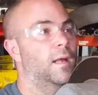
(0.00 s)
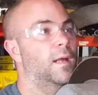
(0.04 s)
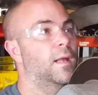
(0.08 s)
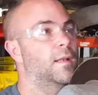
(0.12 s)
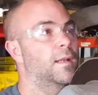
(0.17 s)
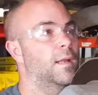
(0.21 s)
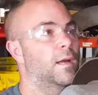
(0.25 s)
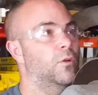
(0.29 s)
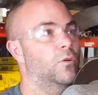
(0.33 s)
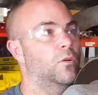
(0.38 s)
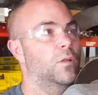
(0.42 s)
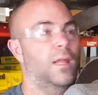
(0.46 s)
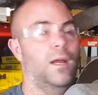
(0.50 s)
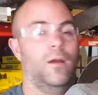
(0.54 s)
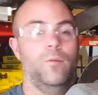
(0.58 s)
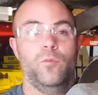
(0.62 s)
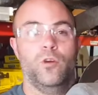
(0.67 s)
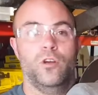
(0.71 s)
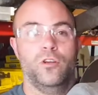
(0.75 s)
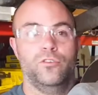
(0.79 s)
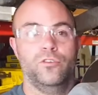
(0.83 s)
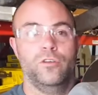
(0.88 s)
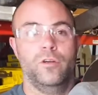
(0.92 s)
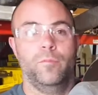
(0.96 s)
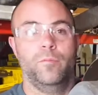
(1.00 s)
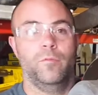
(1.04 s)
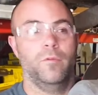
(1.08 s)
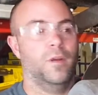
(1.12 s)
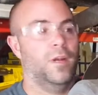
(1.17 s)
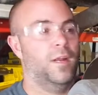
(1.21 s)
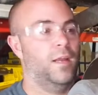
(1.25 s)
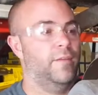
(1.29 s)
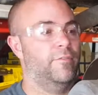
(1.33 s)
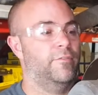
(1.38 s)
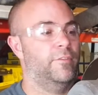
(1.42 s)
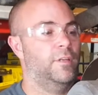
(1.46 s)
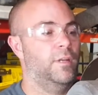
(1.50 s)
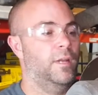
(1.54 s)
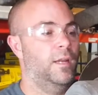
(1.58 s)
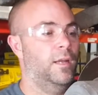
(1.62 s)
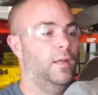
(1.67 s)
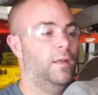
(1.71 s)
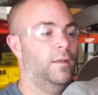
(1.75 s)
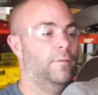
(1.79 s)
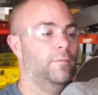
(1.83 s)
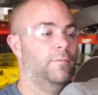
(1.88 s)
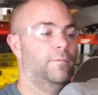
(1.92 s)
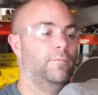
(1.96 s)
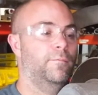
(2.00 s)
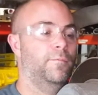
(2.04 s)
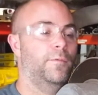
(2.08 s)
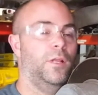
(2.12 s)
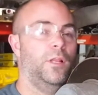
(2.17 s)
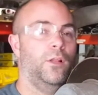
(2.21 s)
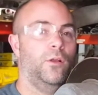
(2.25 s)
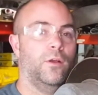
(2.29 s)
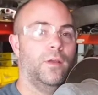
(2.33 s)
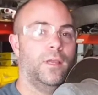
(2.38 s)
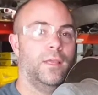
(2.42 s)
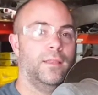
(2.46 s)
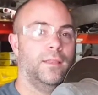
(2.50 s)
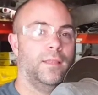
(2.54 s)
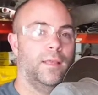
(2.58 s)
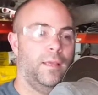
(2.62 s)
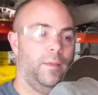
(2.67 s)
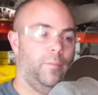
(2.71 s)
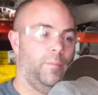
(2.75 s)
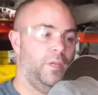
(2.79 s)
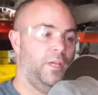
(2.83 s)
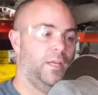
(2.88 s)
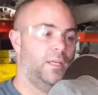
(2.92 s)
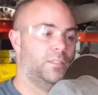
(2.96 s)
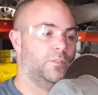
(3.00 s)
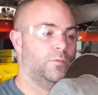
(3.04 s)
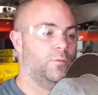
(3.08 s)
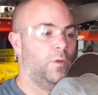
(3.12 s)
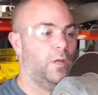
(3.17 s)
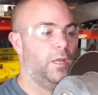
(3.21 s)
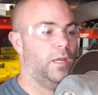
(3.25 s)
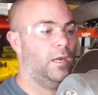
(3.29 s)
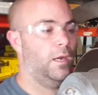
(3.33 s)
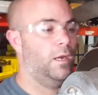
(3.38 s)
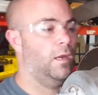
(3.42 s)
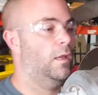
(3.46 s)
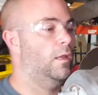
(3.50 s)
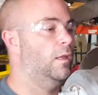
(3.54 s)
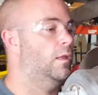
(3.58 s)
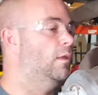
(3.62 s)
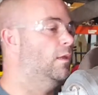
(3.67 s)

Now to allow more droop, we're gonna have to relocate the ABS wire.